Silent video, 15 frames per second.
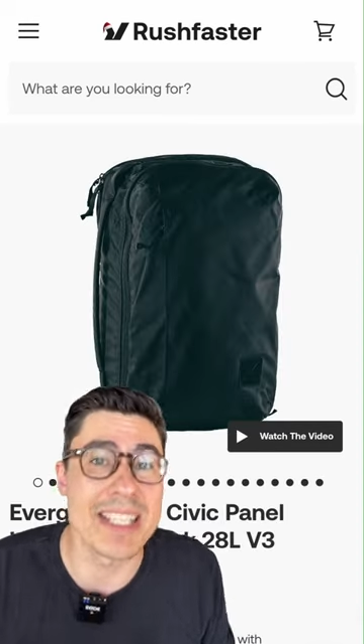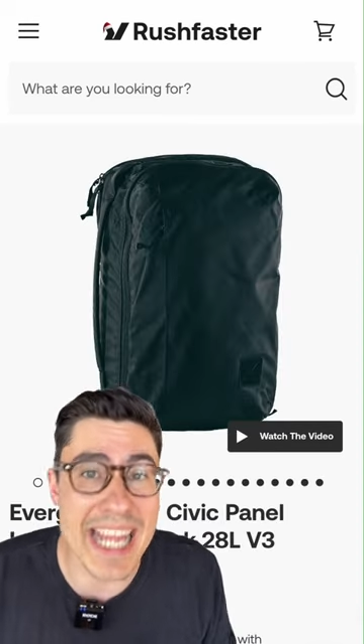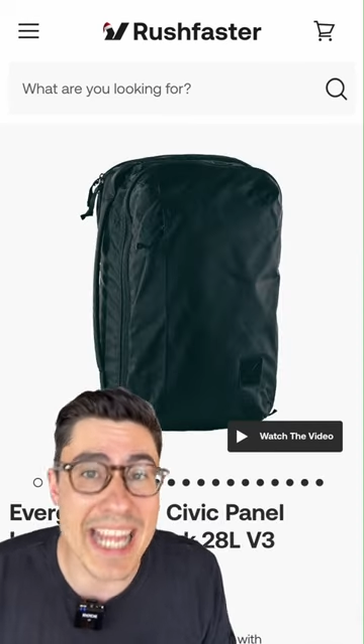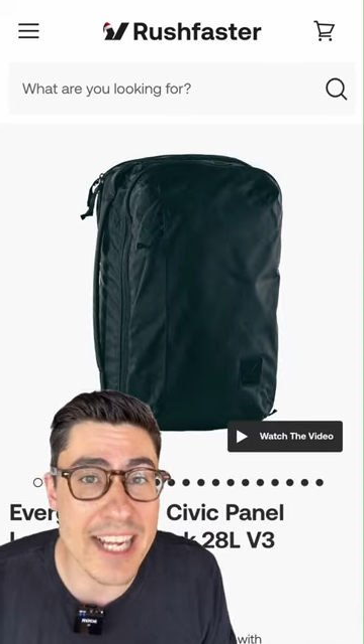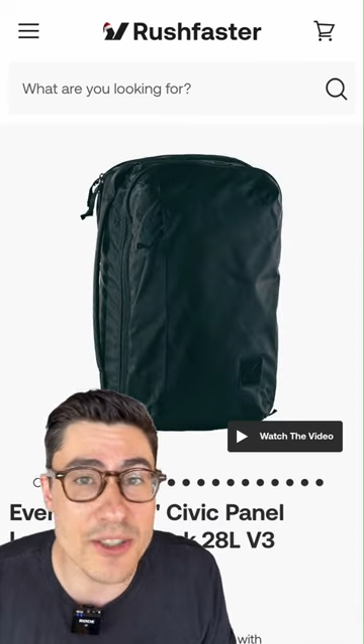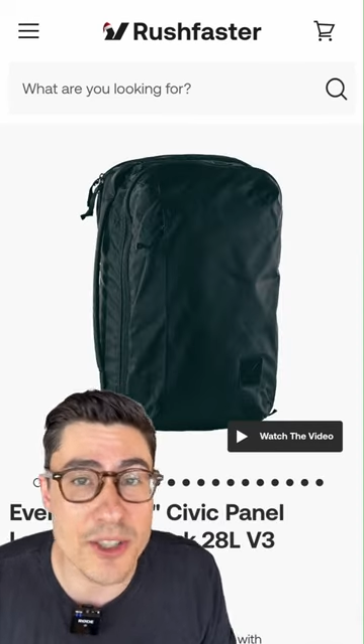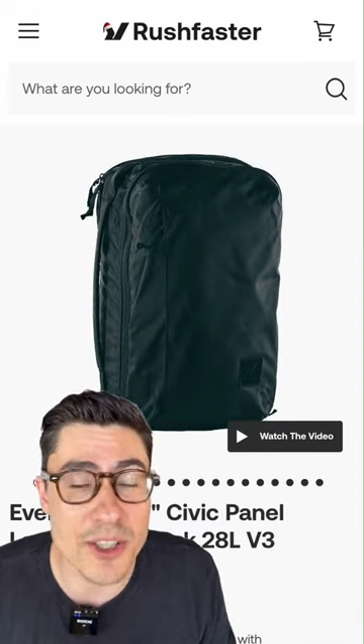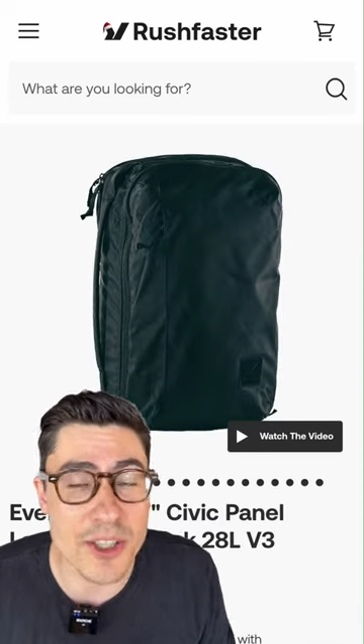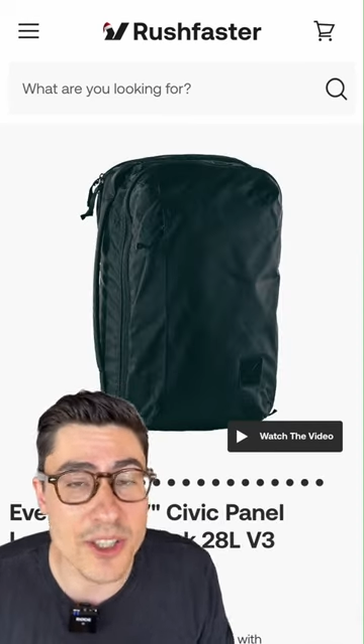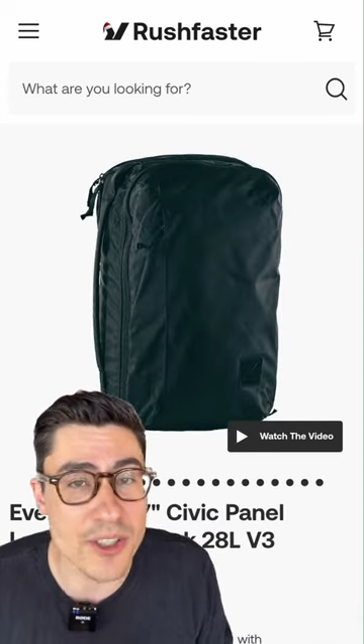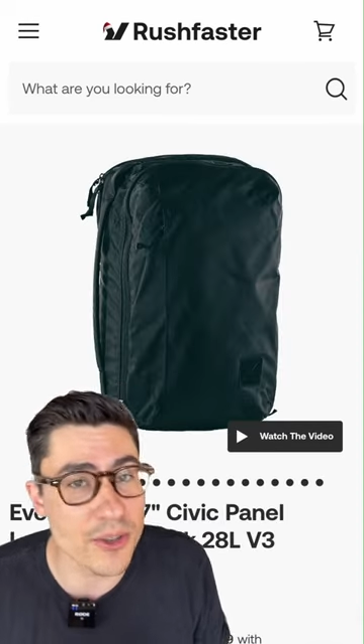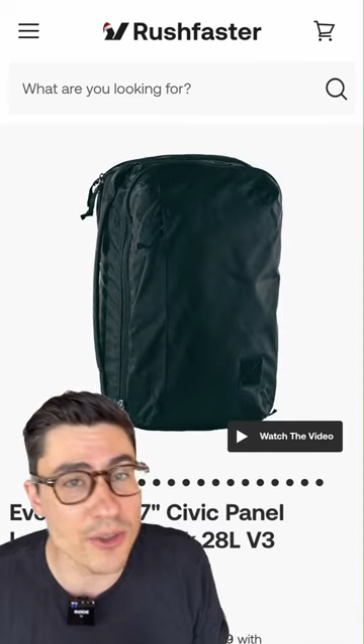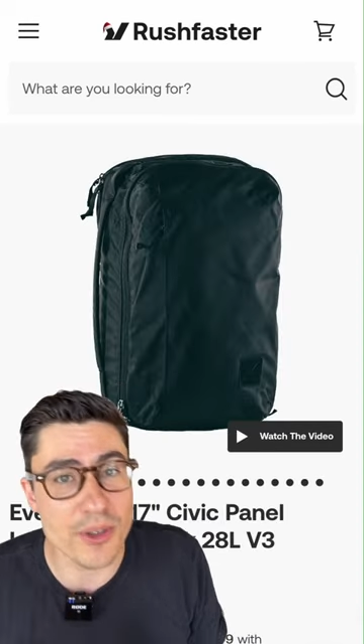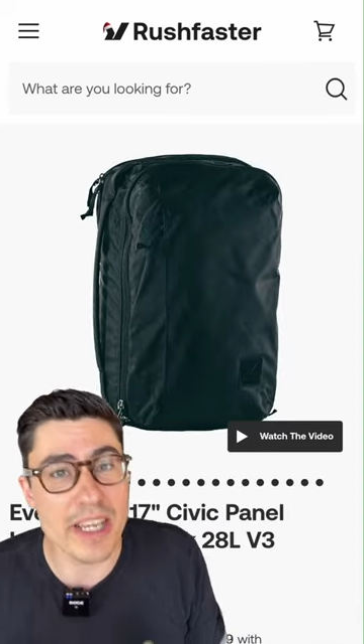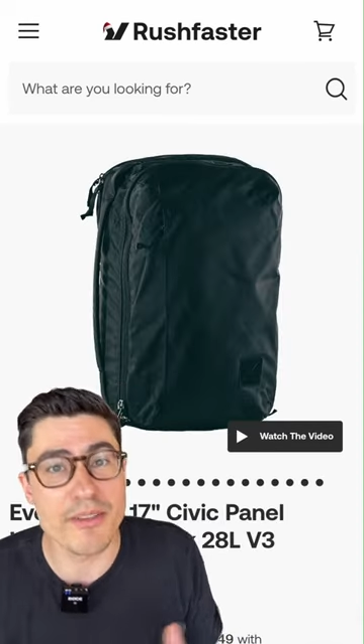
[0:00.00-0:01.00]
downturn
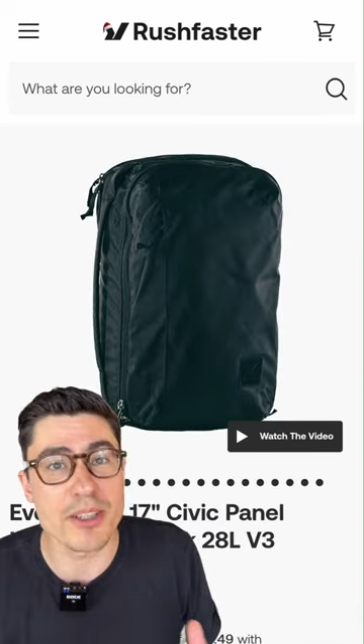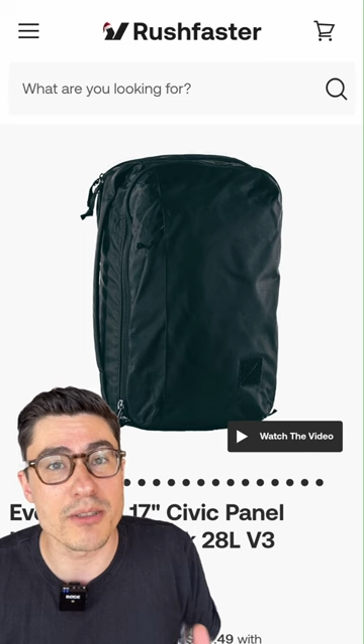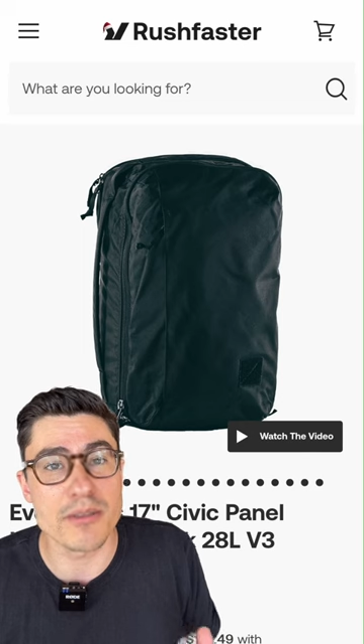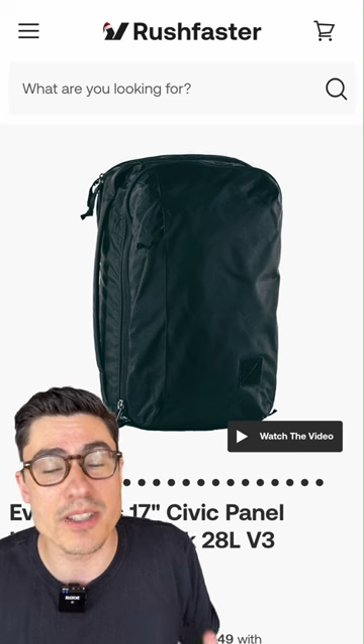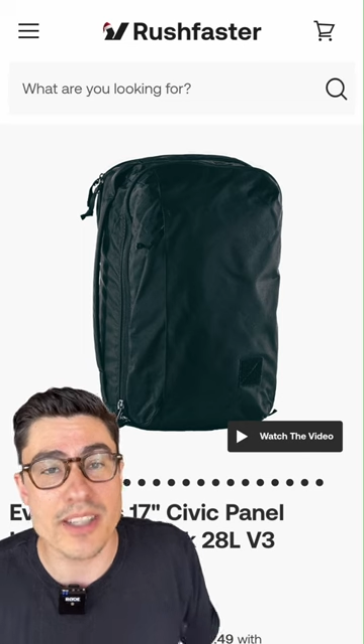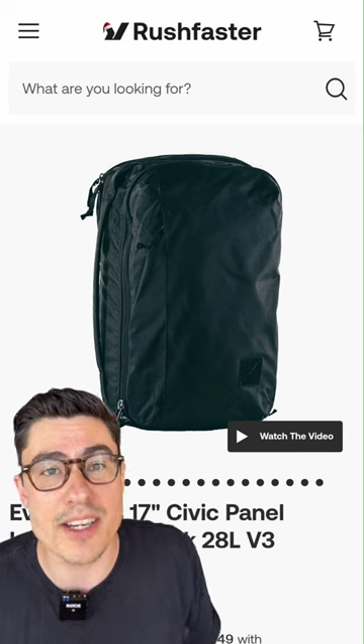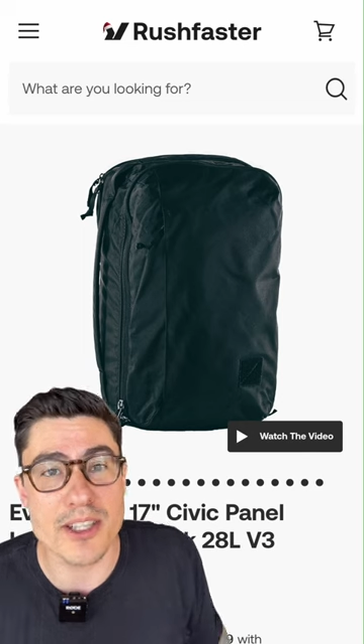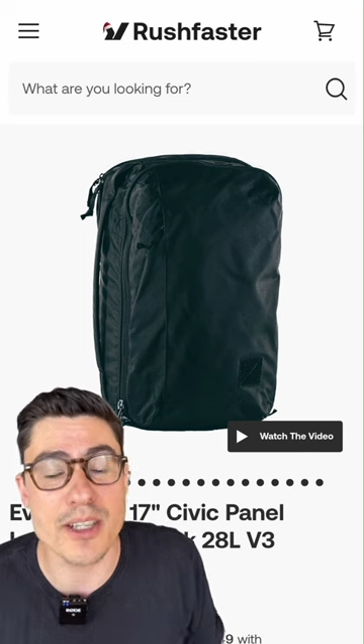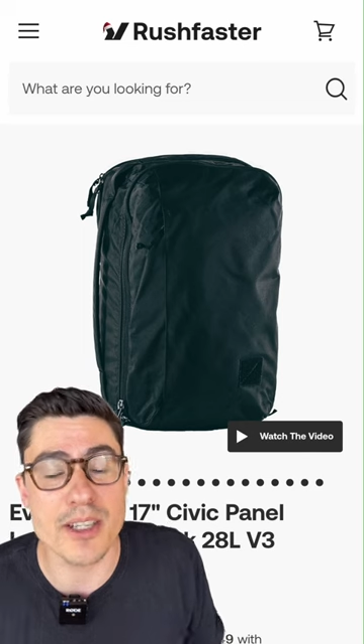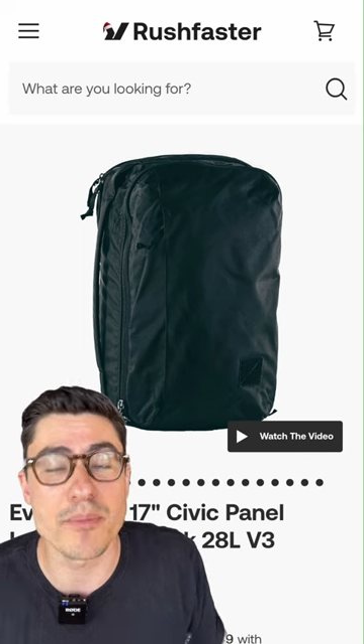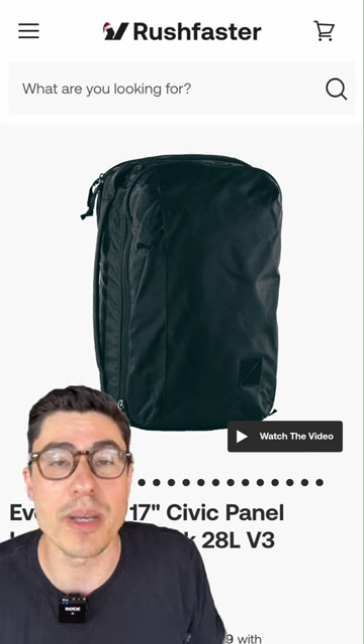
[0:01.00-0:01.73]
or even a recession.